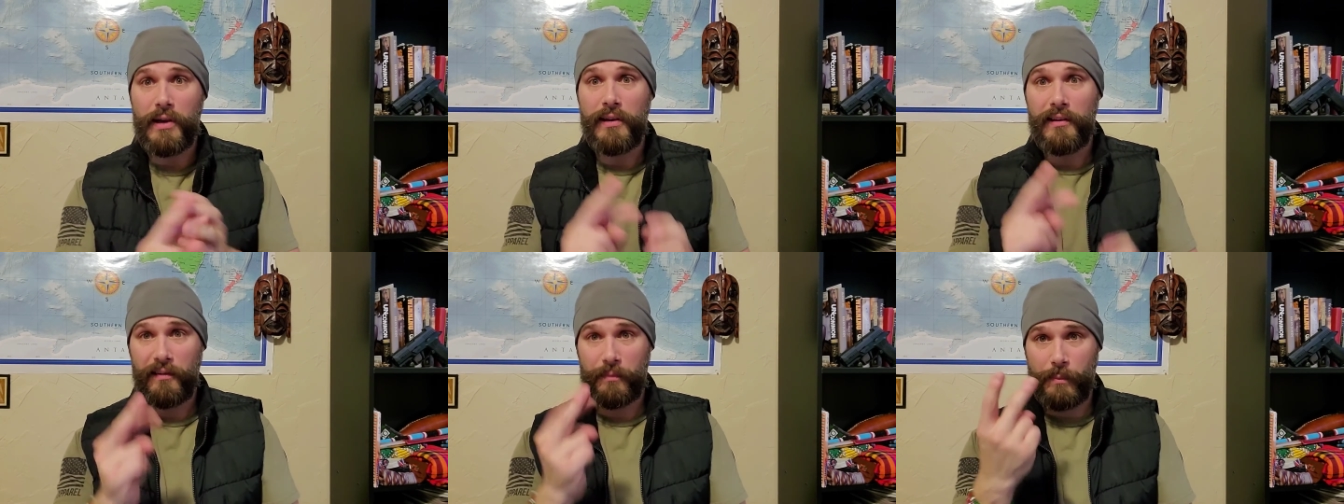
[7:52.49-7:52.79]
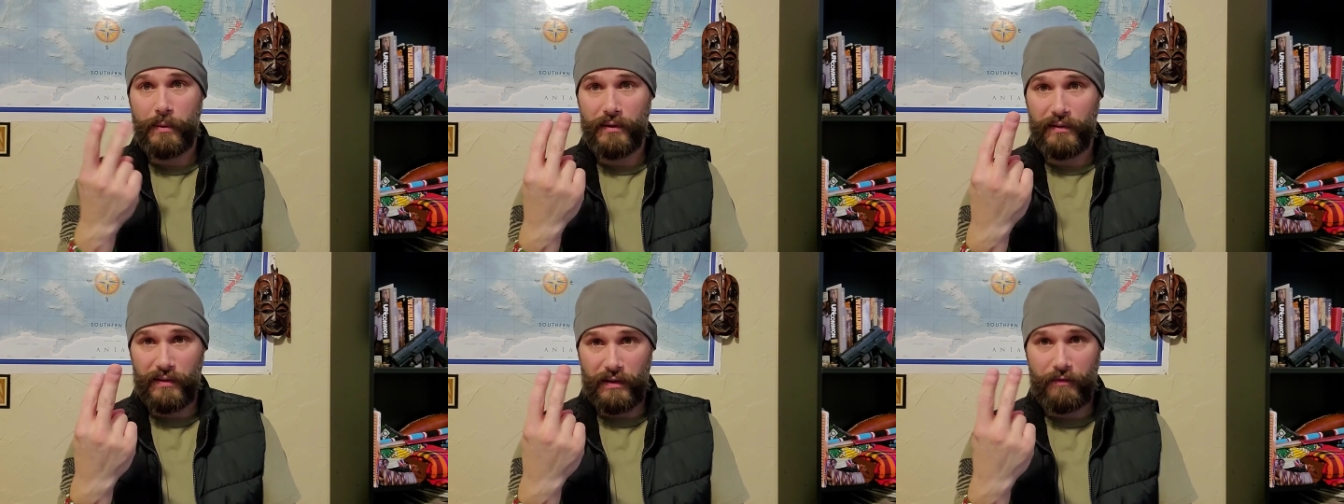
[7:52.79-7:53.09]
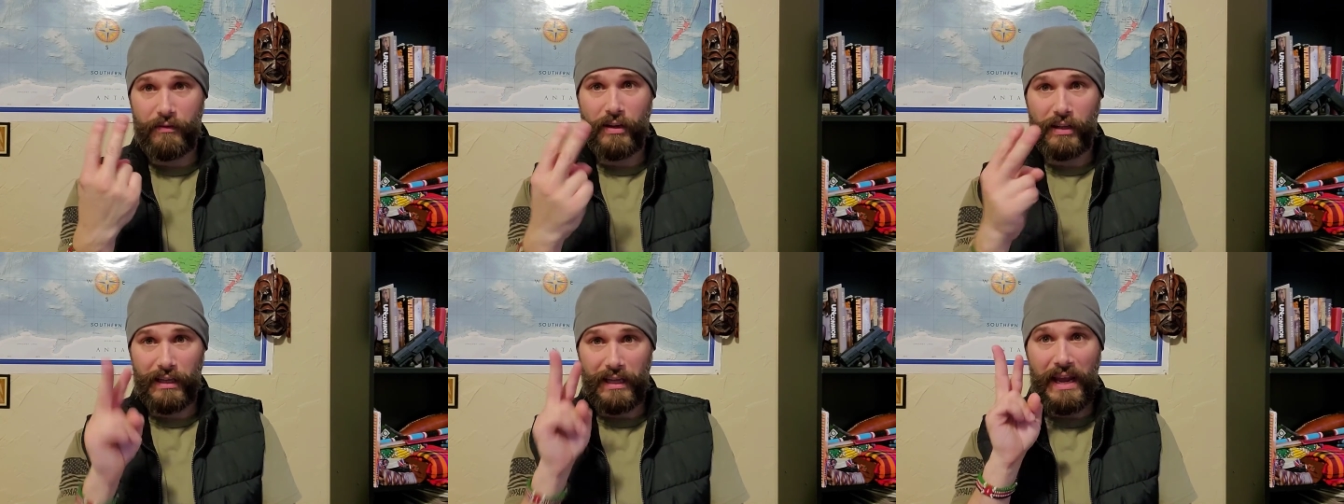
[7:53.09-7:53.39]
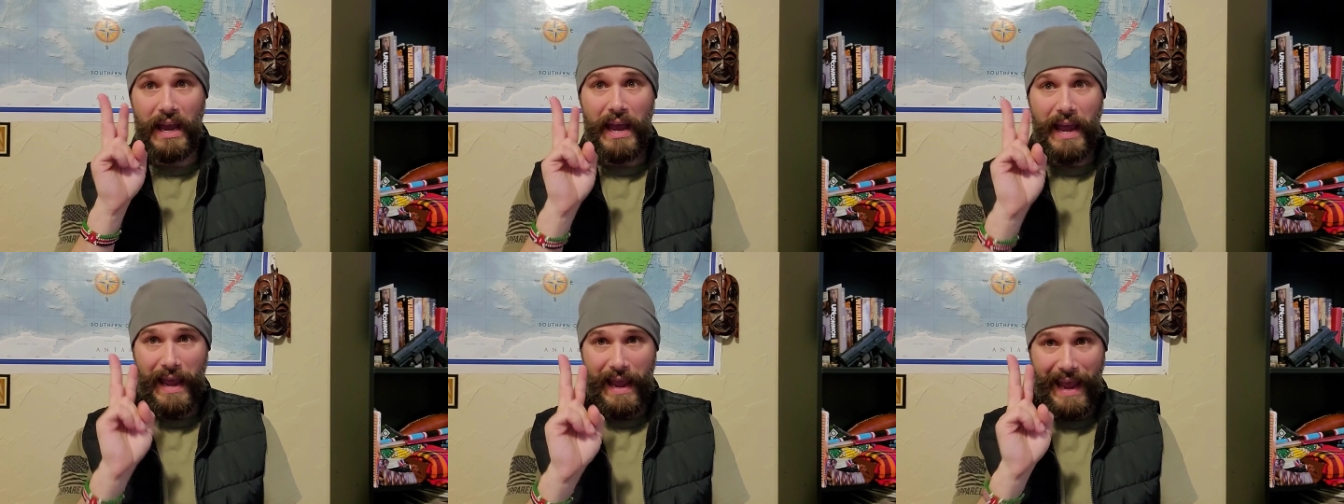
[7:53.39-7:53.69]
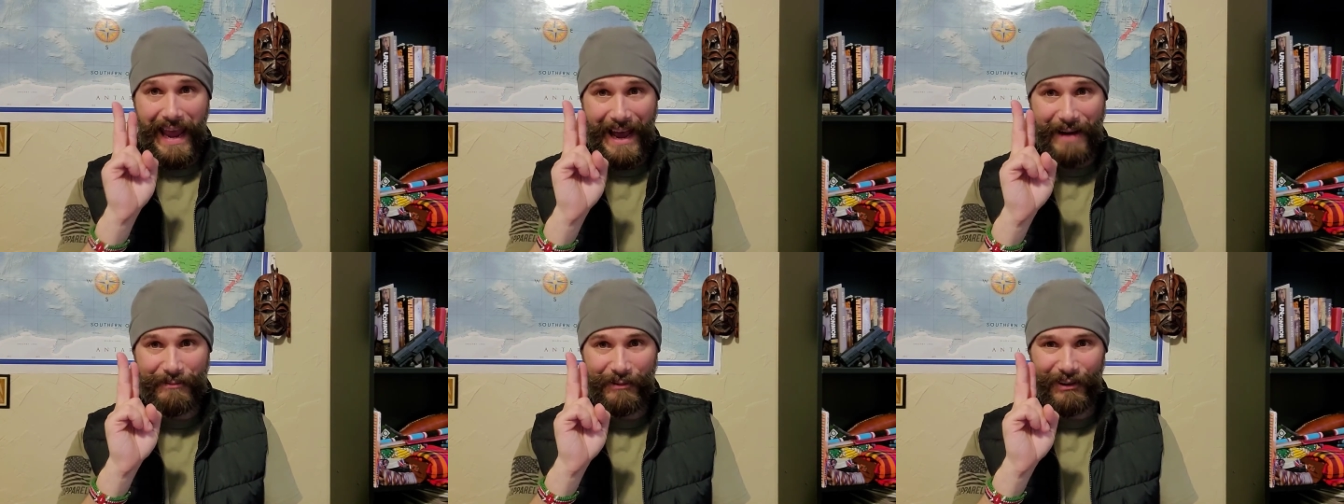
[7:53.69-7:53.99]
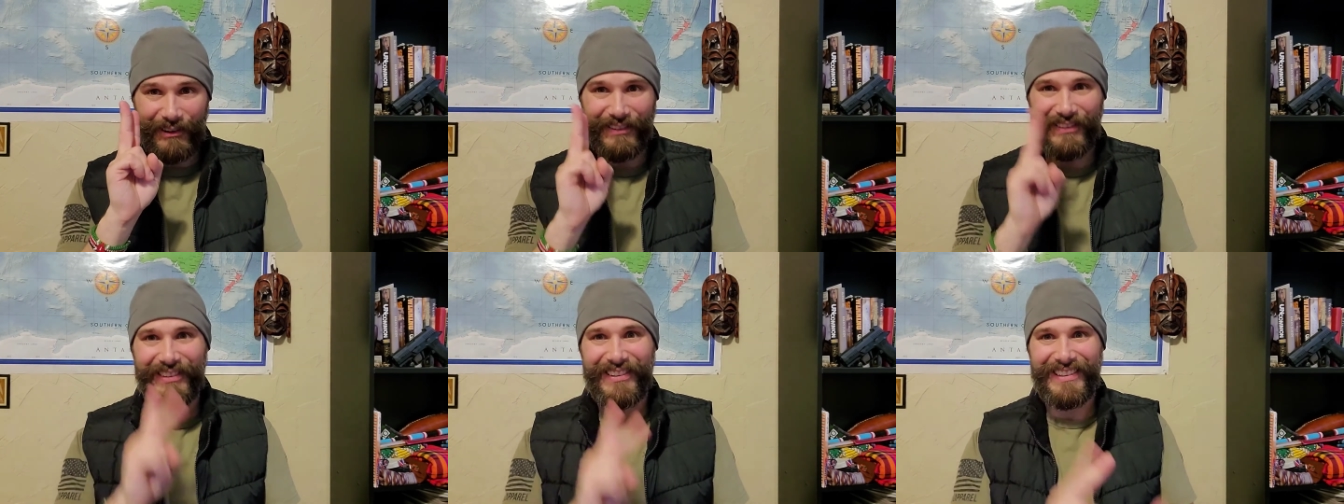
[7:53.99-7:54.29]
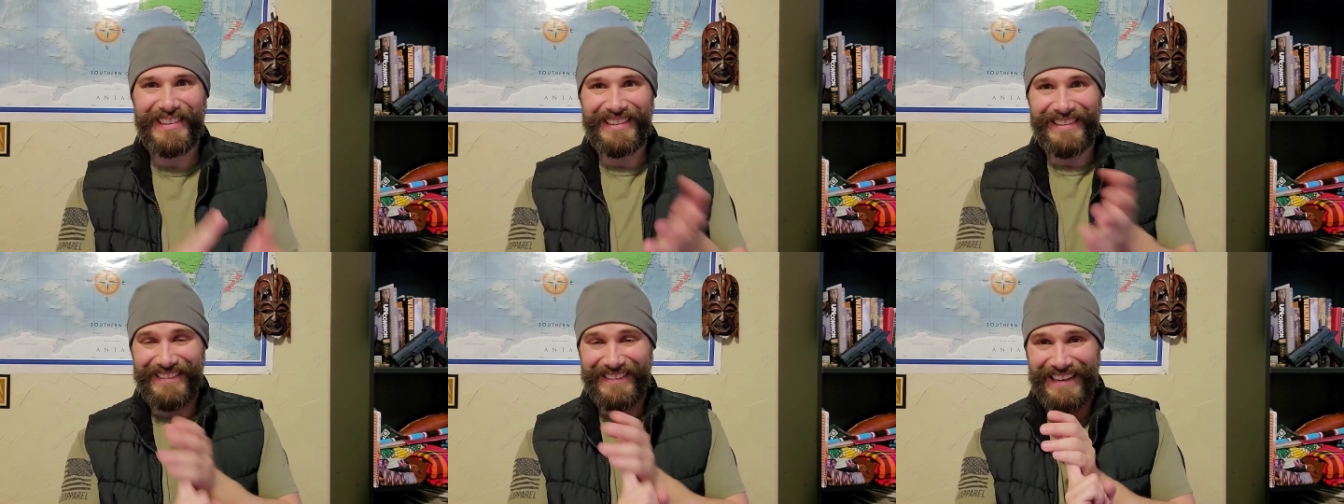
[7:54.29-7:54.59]
specifically hammers,
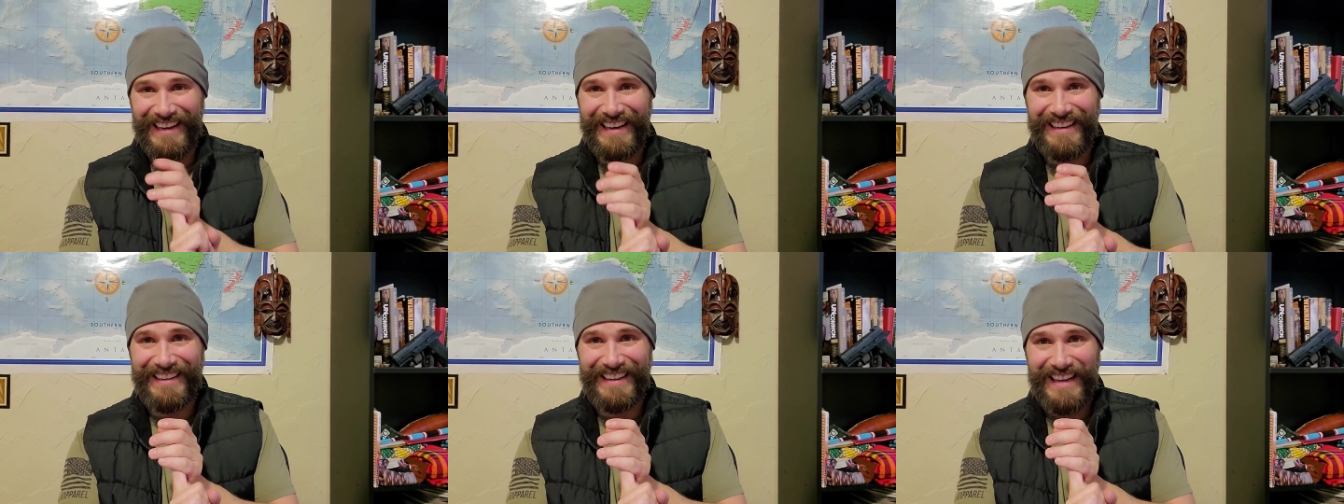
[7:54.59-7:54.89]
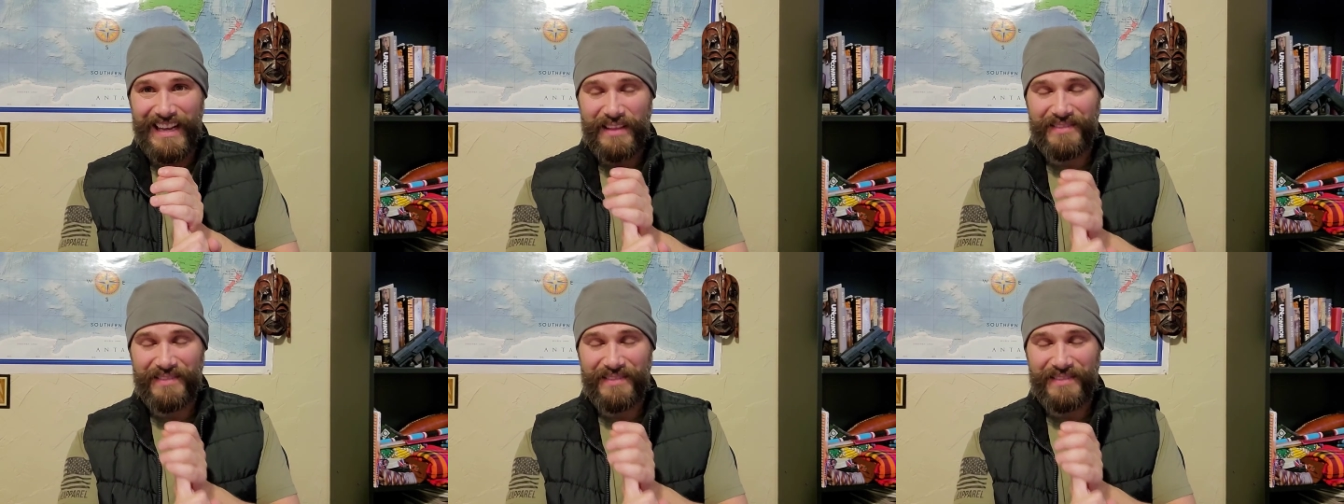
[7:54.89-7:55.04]
right?